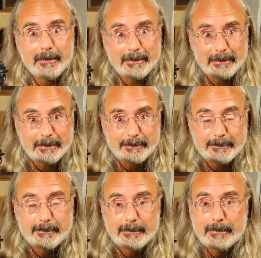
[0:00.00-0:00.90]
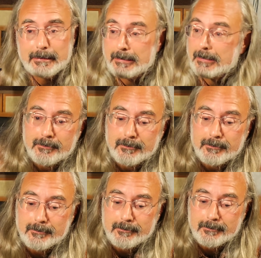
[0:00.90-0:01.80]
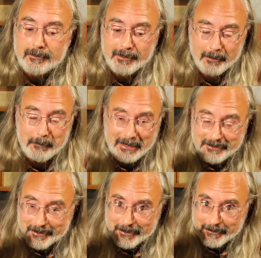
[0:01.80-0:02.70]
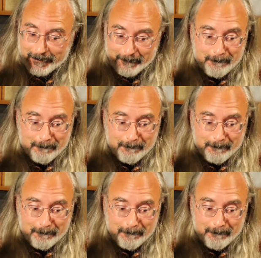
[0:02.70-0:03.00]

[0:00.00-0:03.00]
is. And I mentioned,